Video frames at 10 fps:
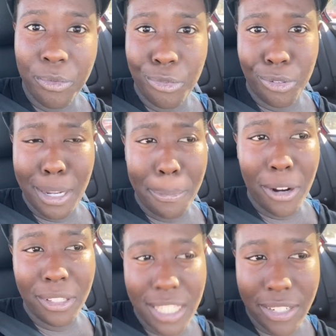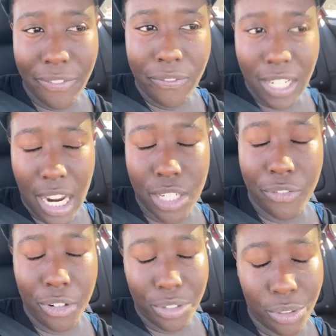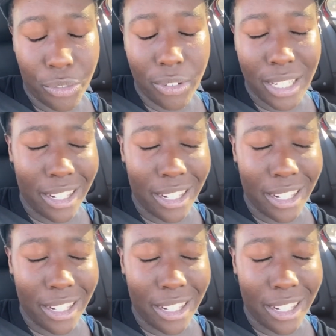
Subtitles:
who apparently is a controversial